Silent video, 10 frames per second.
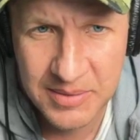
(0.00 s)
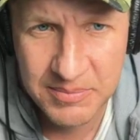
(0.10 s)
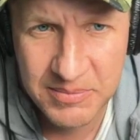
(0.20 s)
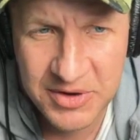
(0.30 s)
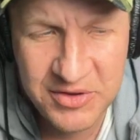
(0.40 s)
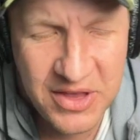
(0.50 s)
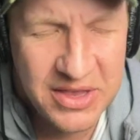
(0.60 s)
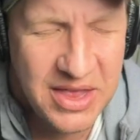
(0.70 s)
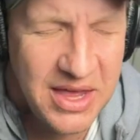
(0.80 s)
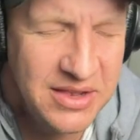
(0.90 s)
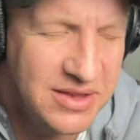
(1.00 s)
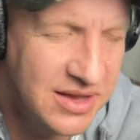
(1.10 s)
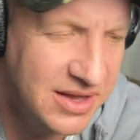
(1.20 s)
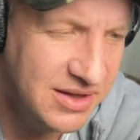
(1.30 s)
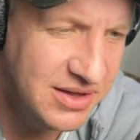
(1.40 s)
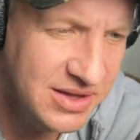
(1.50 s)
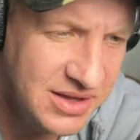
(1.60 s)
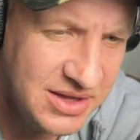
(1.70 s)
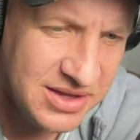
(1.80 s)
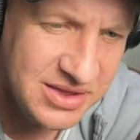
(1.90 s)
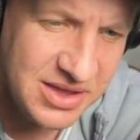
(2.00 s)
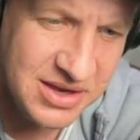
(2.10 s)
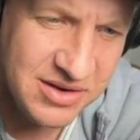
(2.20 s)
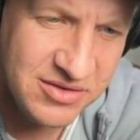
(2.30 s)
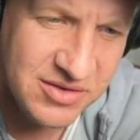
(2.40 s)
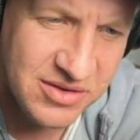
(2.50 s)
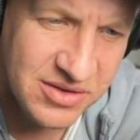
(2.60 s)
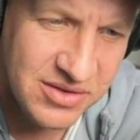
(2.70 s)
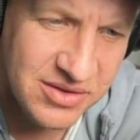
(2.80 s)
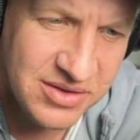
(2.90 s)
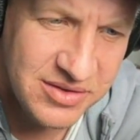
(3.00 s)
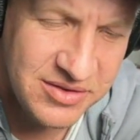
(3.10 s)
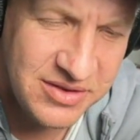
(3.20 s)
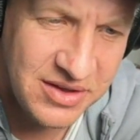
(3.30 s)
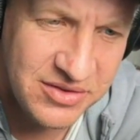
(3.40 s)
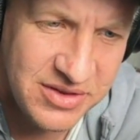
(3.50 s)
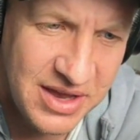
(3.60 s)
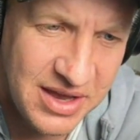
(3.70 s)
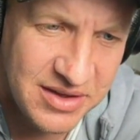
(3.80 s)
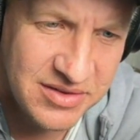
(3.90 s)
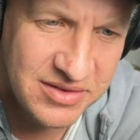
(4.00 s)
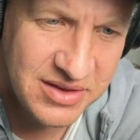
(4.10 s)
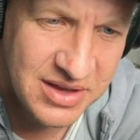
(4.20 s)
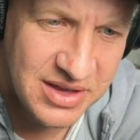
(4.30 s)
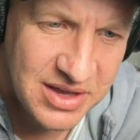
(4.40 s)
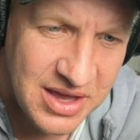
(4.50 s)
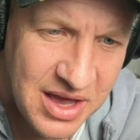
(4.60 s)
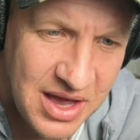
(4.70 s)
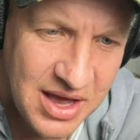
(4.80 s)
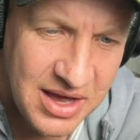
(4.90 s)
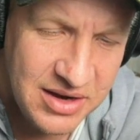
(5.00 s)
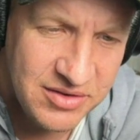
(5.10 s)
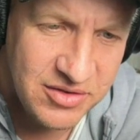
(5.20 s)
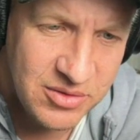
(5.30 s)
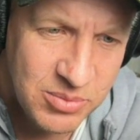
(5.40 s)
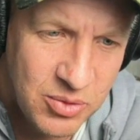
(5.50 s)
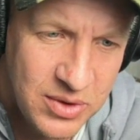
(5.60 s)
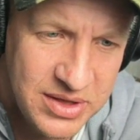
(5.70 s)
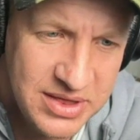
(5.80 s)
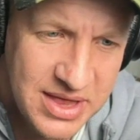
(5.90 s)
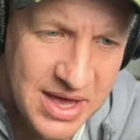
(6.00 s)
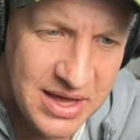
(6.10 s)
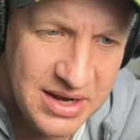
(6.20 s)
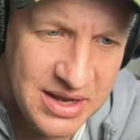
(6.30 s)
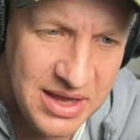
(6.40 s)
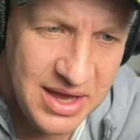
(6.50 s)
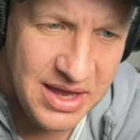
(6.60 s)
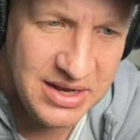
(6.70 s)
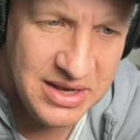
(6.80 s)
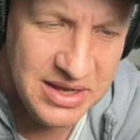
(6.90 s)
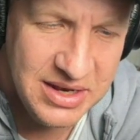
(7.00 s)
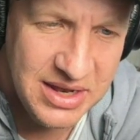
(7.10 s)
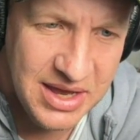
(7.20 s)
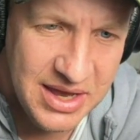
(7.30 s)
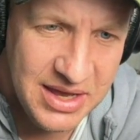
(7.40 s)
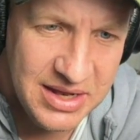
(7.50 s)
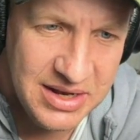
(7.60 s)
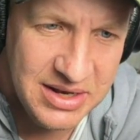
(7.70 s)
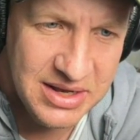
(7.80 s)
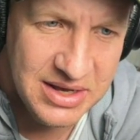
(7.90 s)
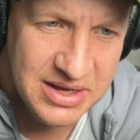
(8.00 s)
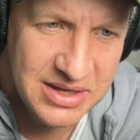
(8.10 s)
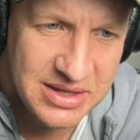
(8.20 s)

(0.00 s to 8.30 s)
Much like that, the additional sales tax at a certain point that ended, and that